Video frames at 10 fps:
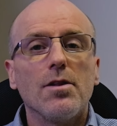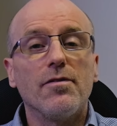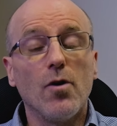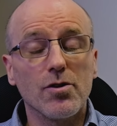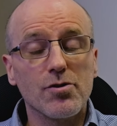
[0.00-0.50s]
The
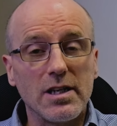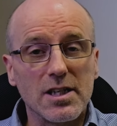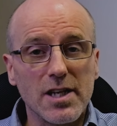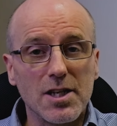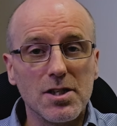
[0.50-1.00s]
fourth
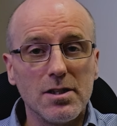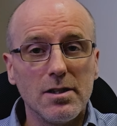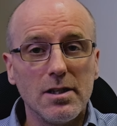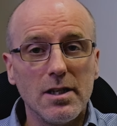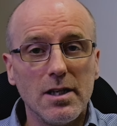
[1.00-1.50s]
training session
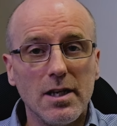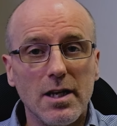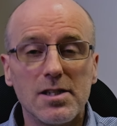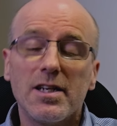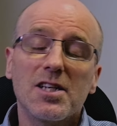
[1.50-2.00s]

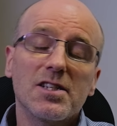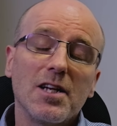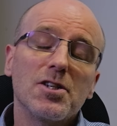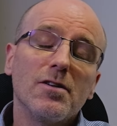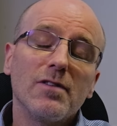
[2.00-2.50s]
is an
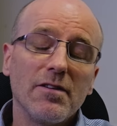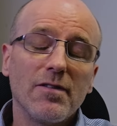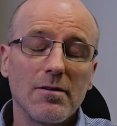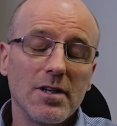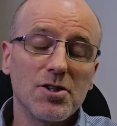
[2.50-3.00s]
extension of Lean
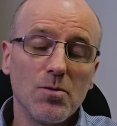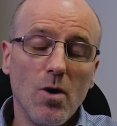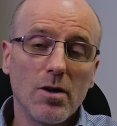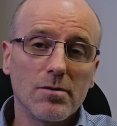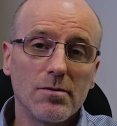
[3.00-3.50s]
Foundation
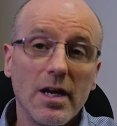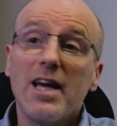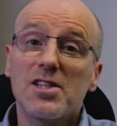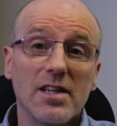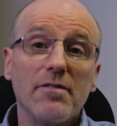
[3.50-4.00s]
1.
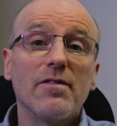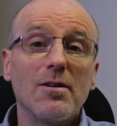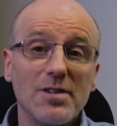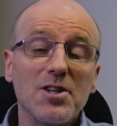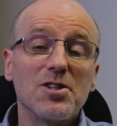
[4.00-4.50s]
It's Lean
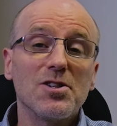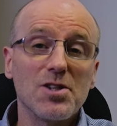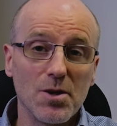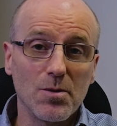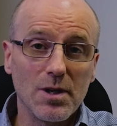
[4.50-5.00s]
Foundation
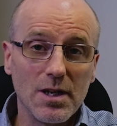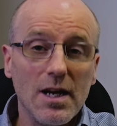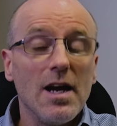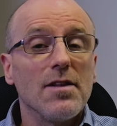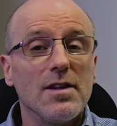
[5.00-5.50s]
2.
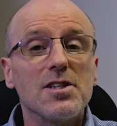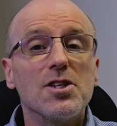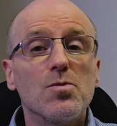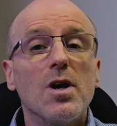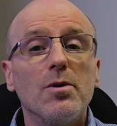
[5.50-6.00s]
This
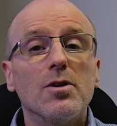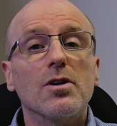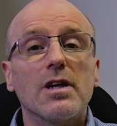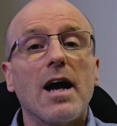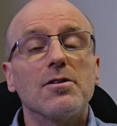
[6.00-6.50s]
is where we
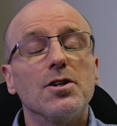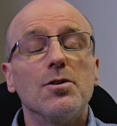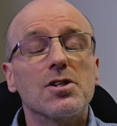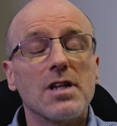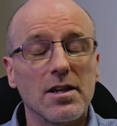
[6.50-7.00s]
look at how to
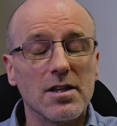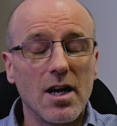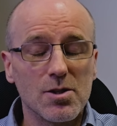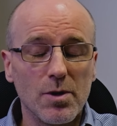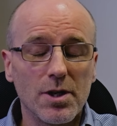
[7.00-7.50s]
use
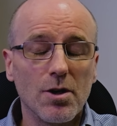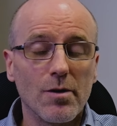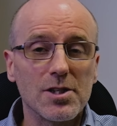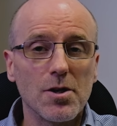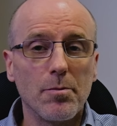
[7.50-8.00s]
standardised work
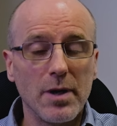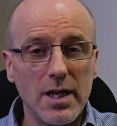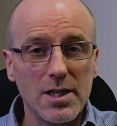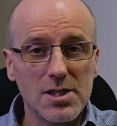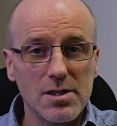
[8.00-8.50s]
or
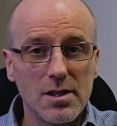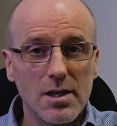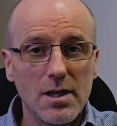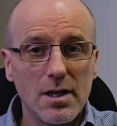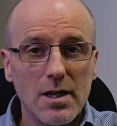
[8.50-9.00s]
SOPs,
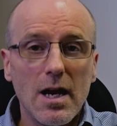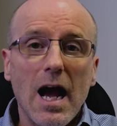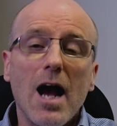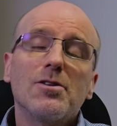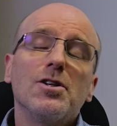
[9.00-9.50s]

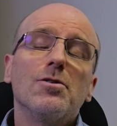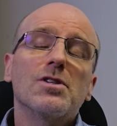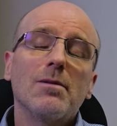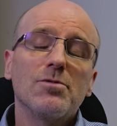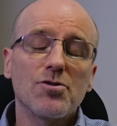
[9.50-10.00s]
how to use
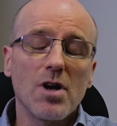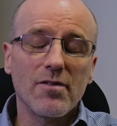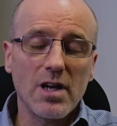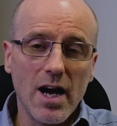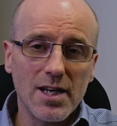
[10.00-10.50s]
them to
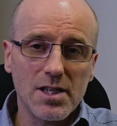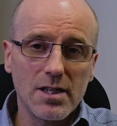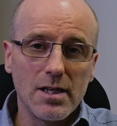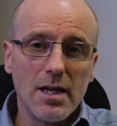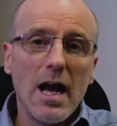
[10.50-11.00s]
drive
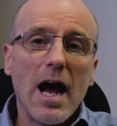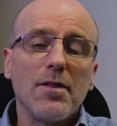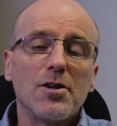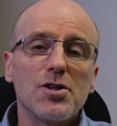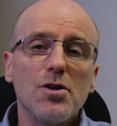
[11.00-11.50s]
Kaizen,
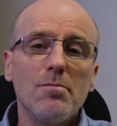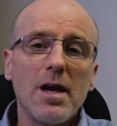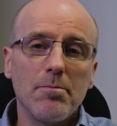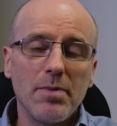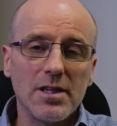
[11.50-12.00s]
and the two
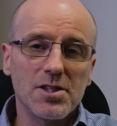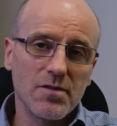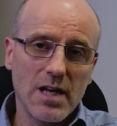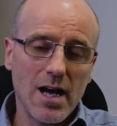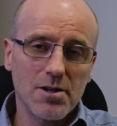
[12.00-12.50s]
main pillars
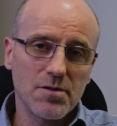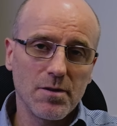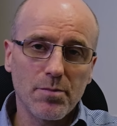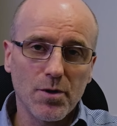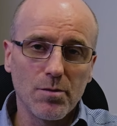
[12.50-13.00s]
of the House of
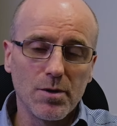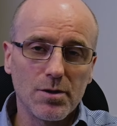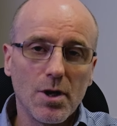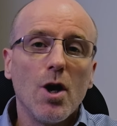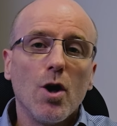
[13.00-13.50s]

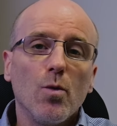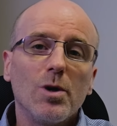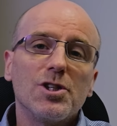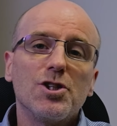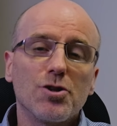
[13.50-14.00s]
Improvement, which is